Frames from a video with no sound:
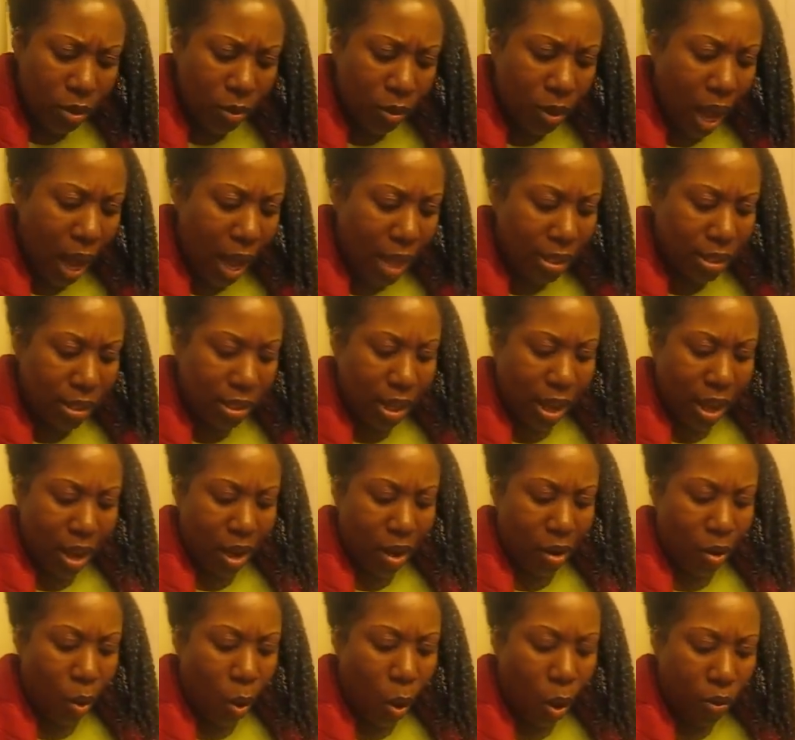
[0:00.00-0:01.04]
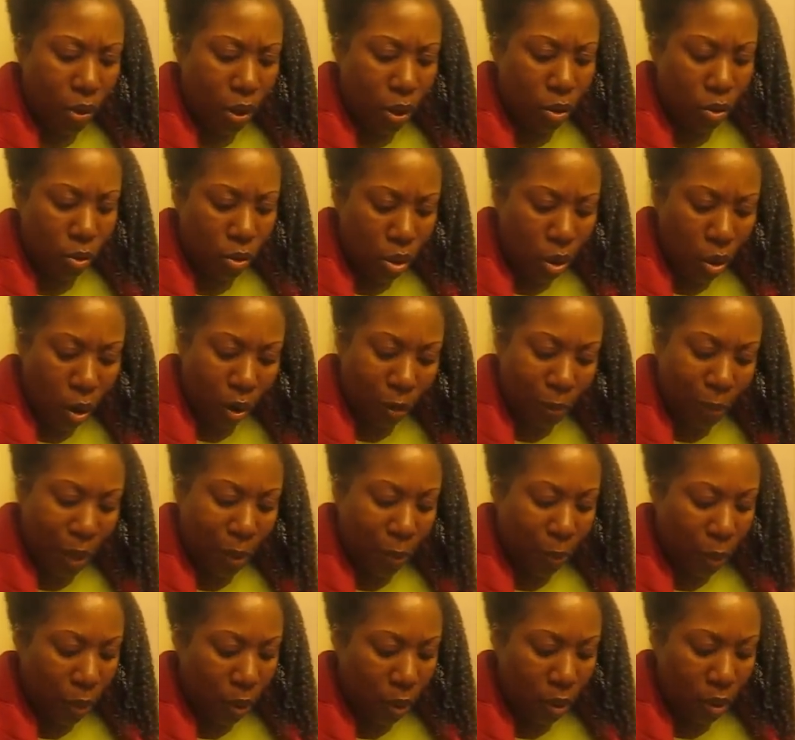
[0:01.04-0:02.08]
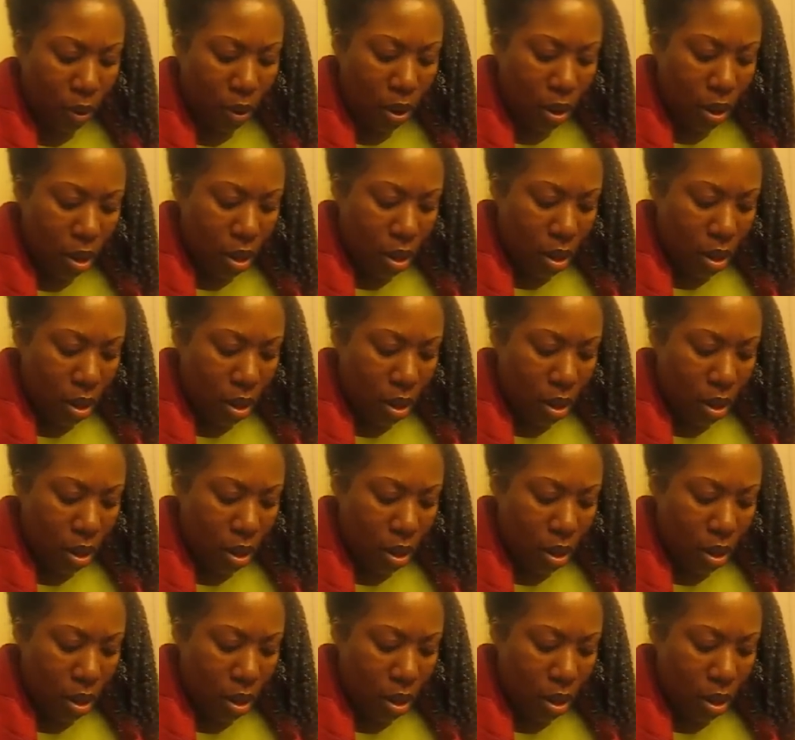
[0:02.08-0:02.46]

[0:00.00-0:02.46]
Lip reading: you guys there, all the New York people.